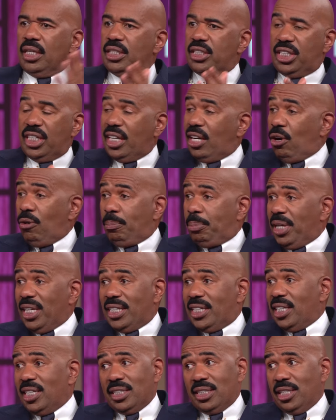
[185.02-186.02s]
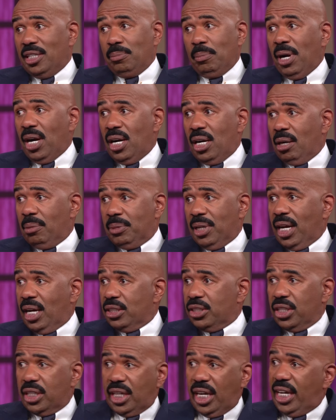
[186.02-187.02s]
she gonna be Disney mom now.
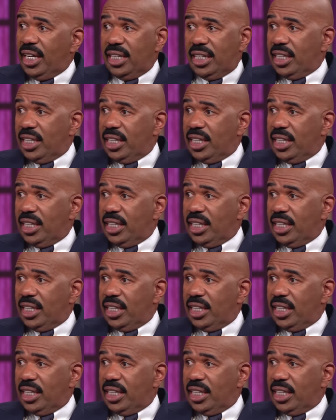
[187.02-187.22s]
You can't